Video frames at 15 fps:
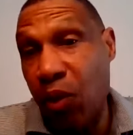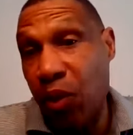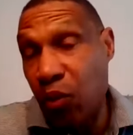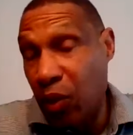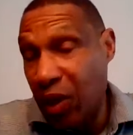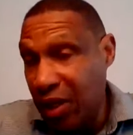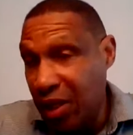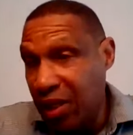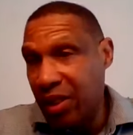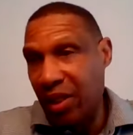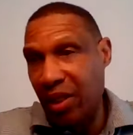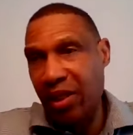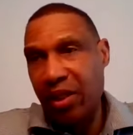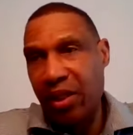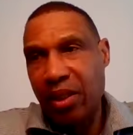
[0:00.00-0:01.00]
We really
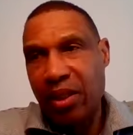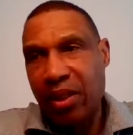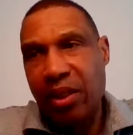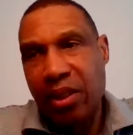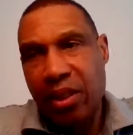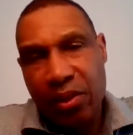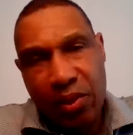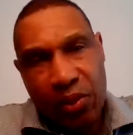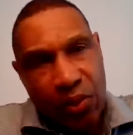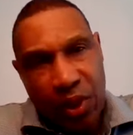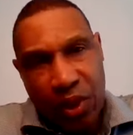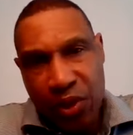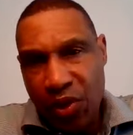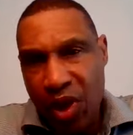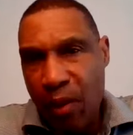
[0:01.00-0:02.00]

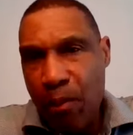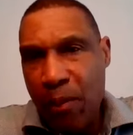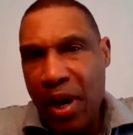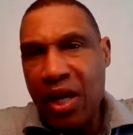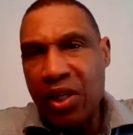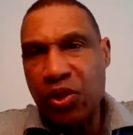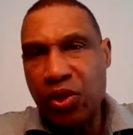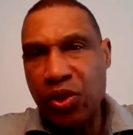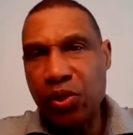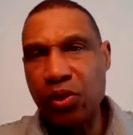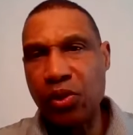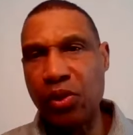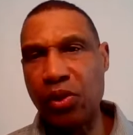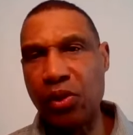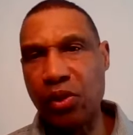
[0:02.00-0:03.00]
do our best
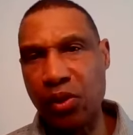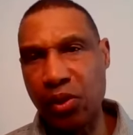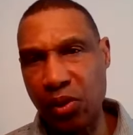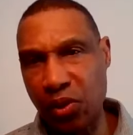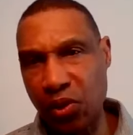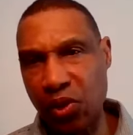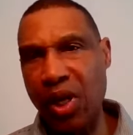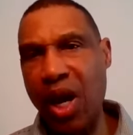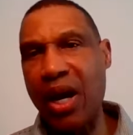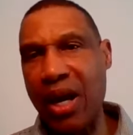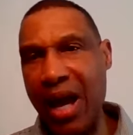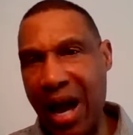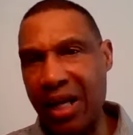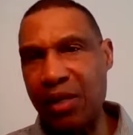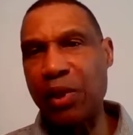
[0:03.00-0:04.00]
to see our
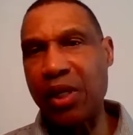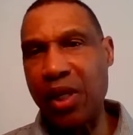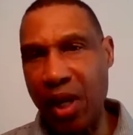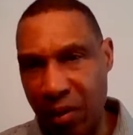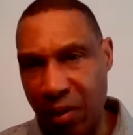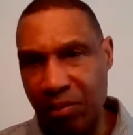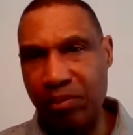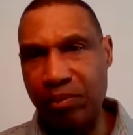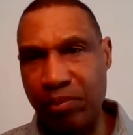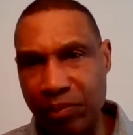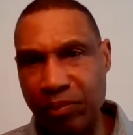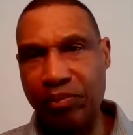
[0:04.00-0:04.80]
guys become